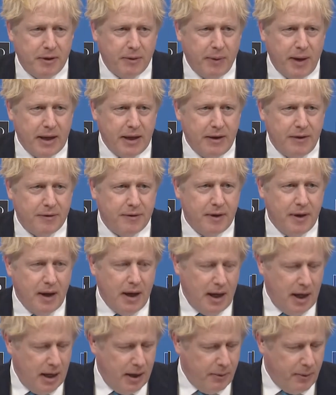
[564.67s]
the way he's,
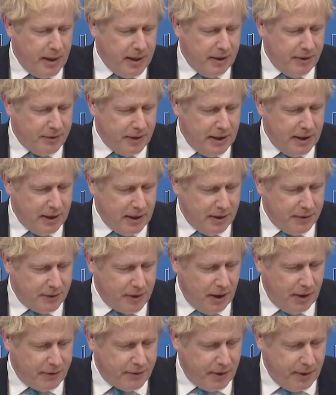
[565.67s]
way he's leading his
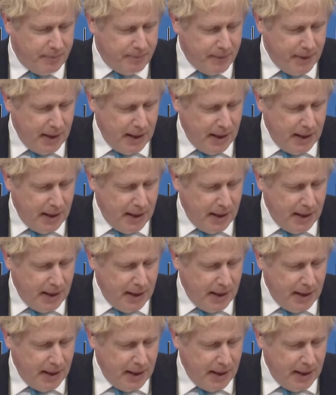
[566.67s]
country.